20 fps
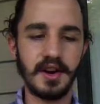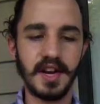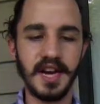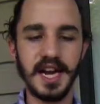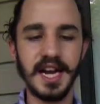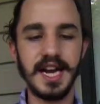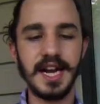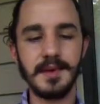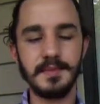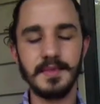
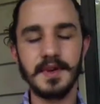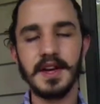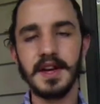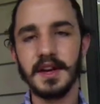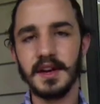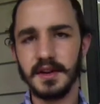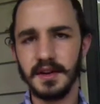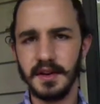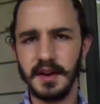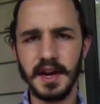Came
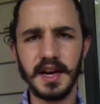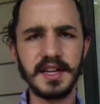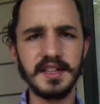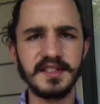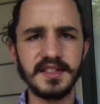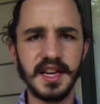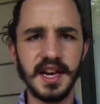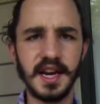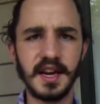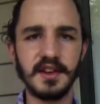
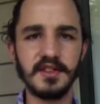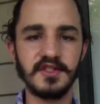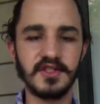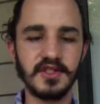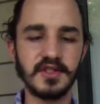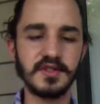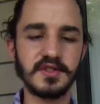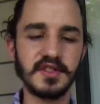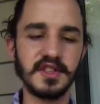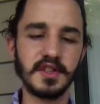nice and
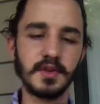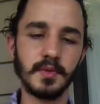juicy.